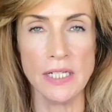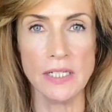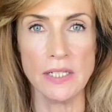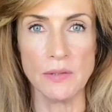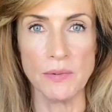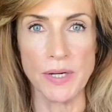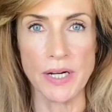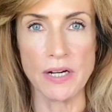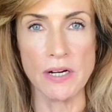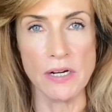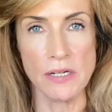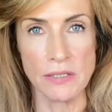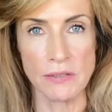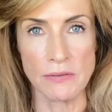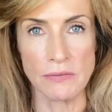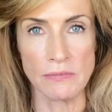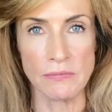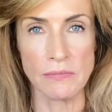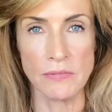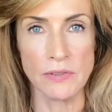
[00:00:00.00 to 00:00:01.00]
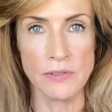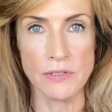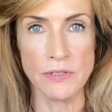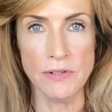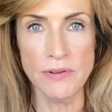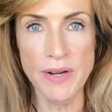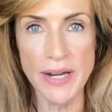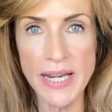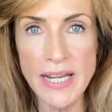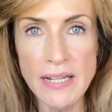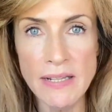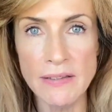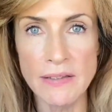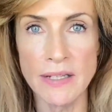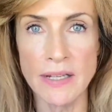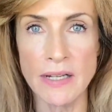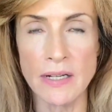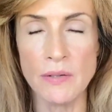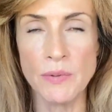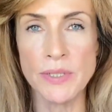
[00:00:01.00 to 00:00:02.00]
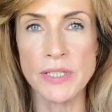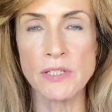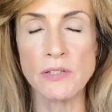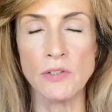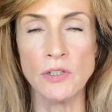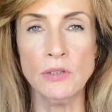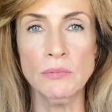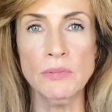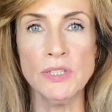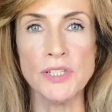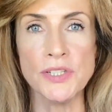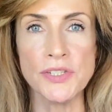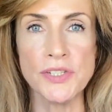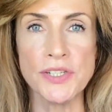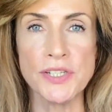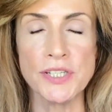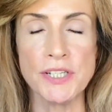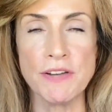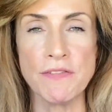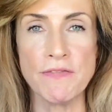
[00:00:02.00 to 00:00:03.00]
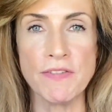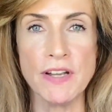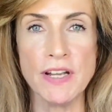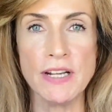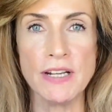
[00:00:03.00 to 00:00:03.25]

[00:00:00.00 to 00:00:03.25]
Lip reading: We can't do anything. It's almost as if